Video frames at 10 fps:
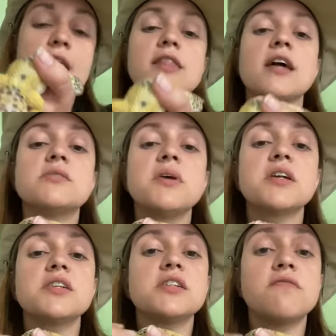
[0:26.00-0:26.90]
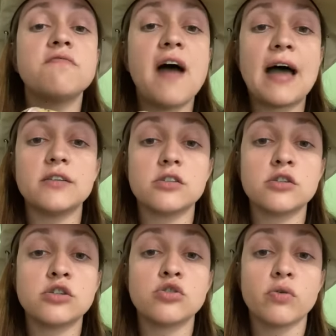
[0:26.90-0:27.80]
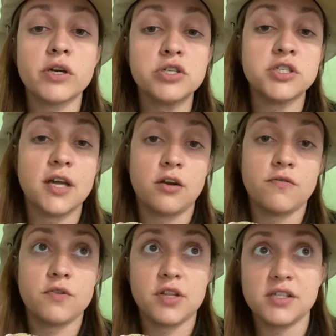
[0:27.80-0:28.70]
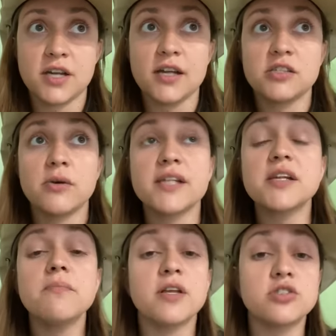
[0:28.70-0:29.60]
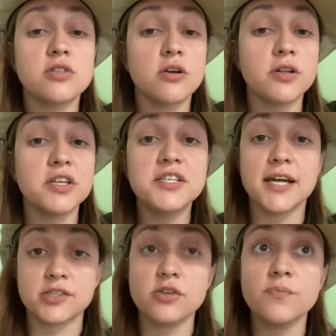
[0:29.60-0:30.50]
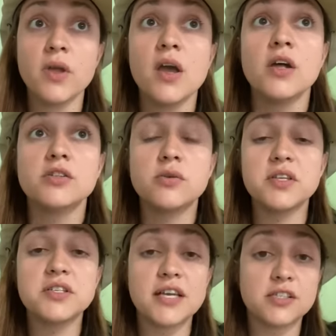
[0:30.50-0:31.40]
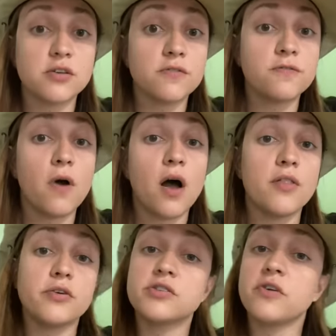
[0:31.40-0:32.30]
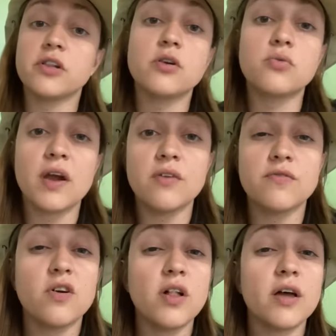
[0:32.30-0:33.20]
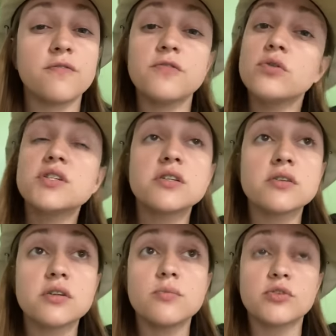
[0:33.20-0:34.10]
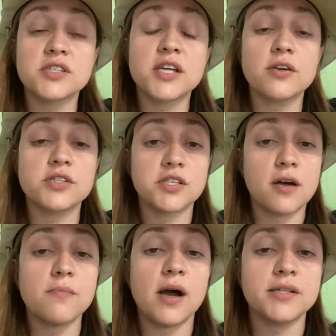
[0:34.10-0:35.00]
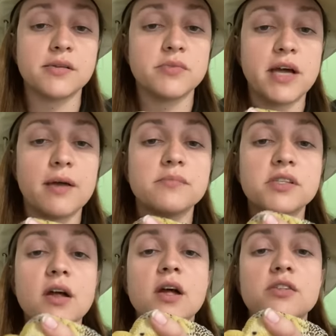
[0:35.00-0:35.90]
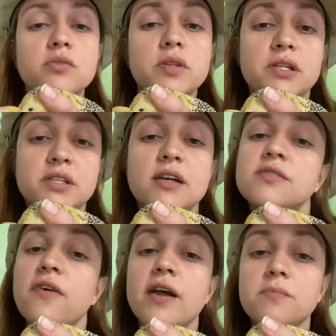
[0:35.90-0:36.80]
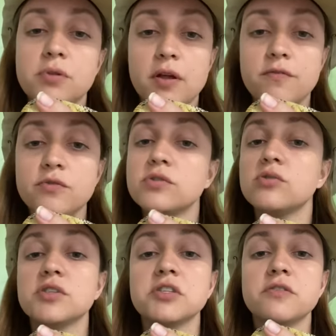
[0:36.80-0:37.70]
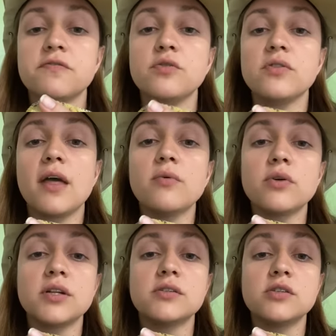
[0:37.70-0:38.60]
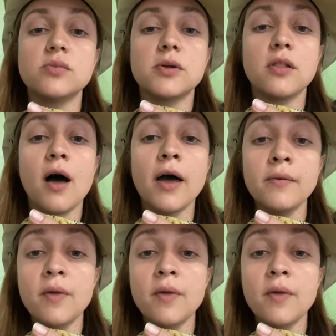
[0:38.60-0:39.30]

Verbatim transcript: That's because it's a fat storage center for these guys. So as I mentioned, they're in the desert. So in the desert, uh, there's very little rainfall and food is a little more scarce to come by. So sometimes. So when these guys find plentiful sources of food, they will consume a lot